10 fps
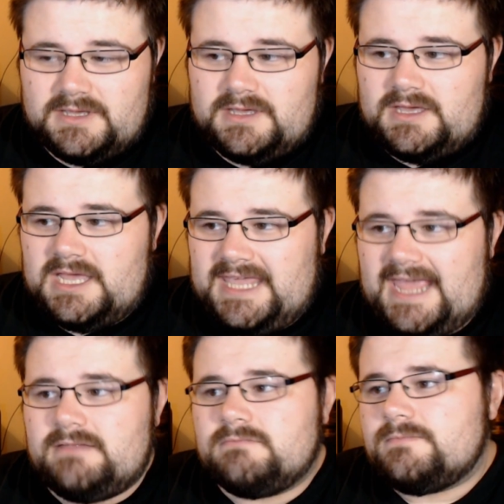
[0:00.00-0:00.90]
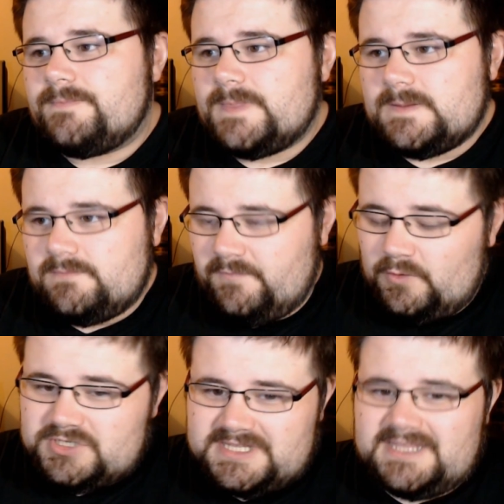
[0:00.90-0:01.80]
Again,
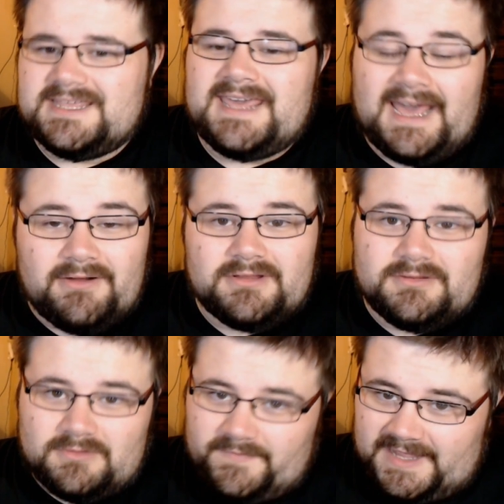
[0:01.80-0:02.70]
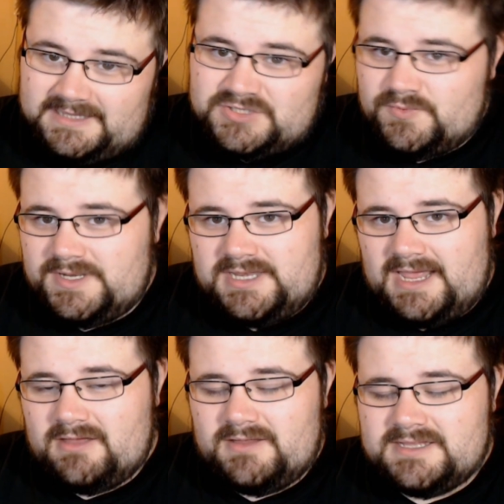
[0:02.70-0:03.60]
unfortunately, the character of L is written
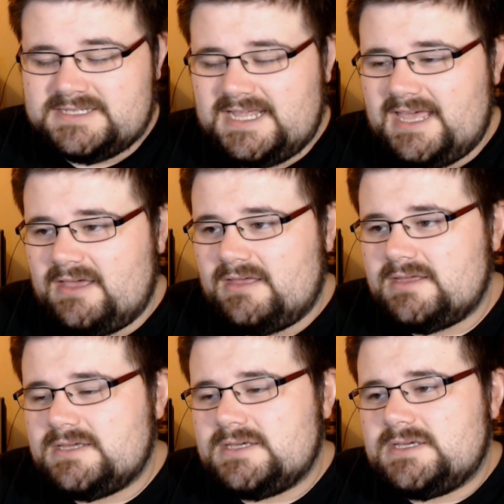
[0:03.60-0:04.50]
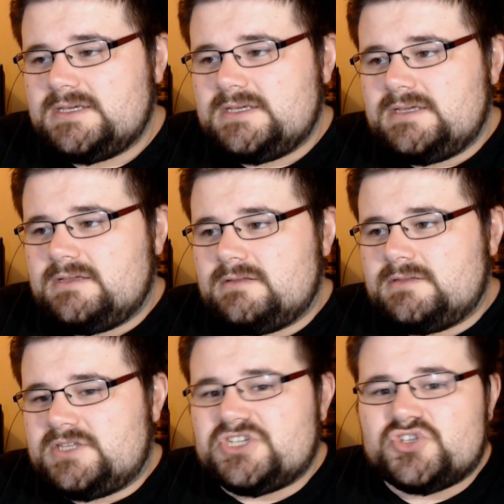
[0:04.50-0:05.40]
down as...
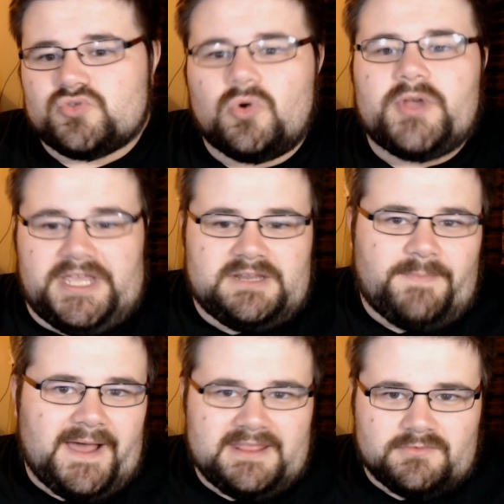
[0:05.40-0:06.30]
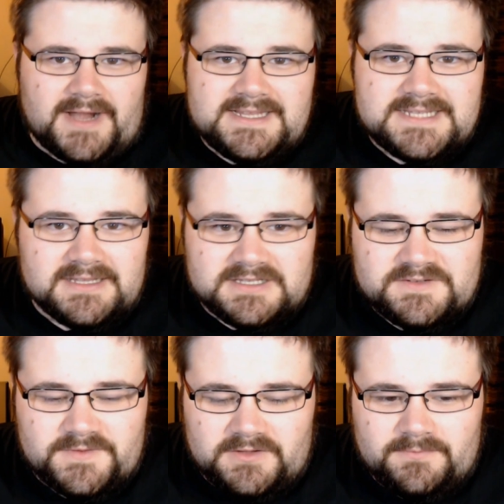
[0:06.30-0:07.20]
destroyed by the writing of this
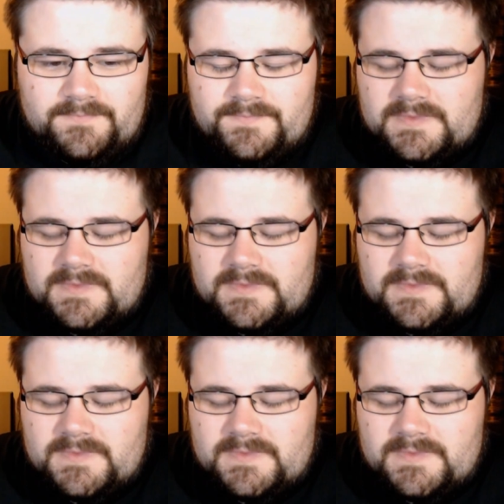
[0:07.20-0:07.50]
film.